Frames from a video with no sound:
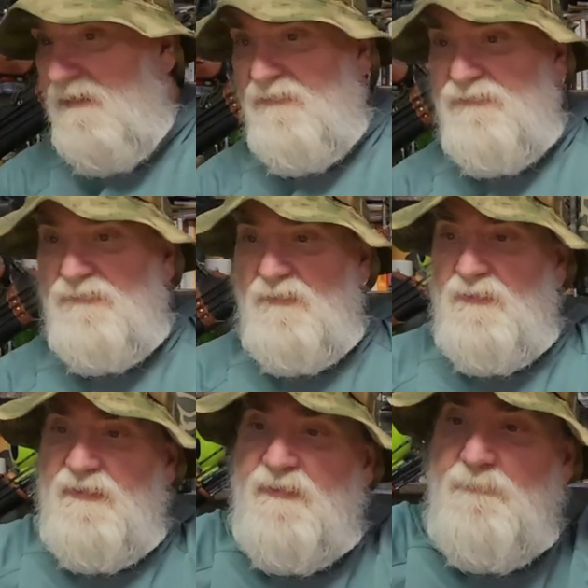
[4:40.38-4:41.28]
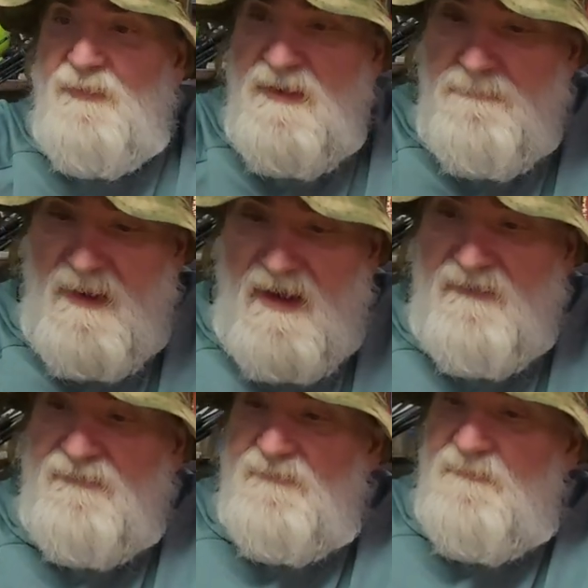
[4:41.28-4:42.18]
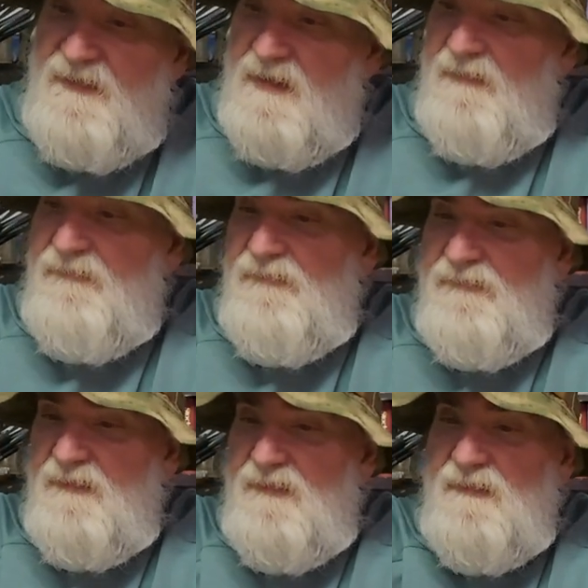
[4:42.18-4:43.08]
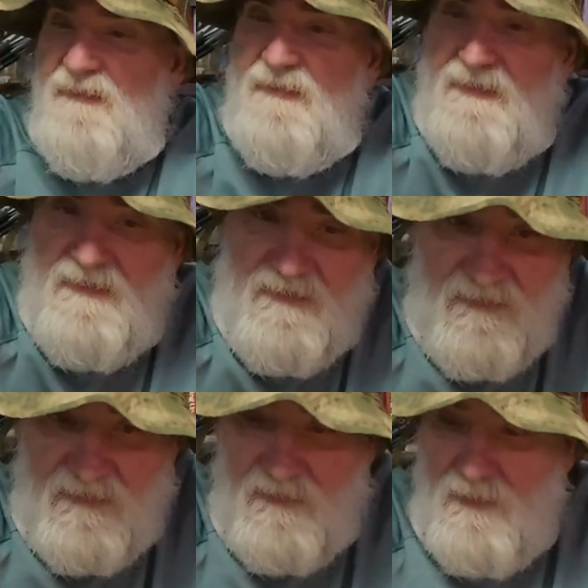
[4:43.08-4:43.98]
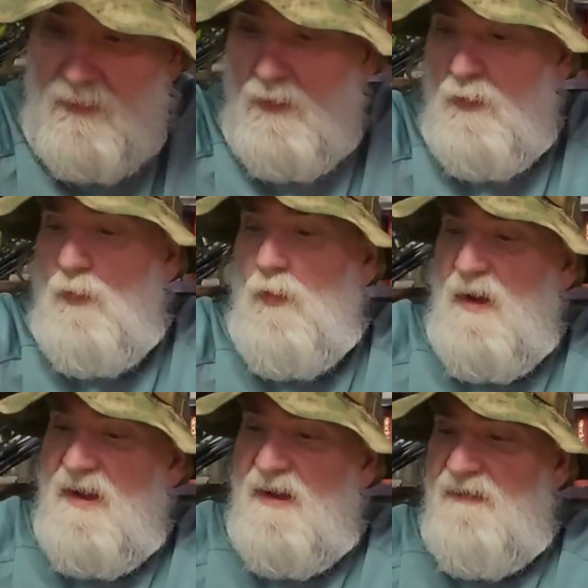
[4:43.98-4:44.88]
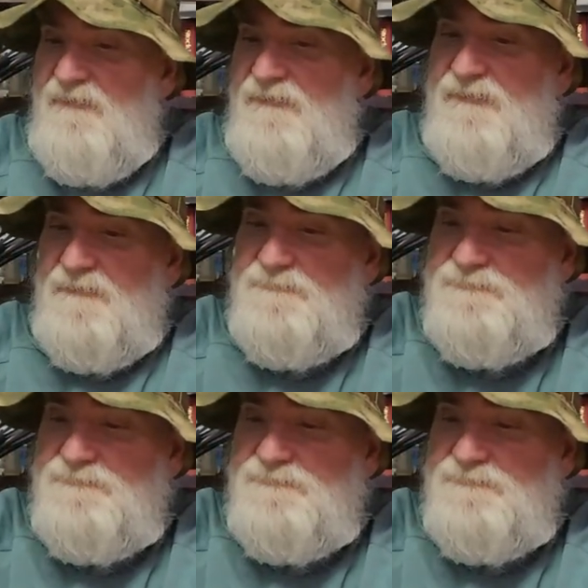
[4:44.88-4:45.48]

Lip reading: So the complete package of this weighs,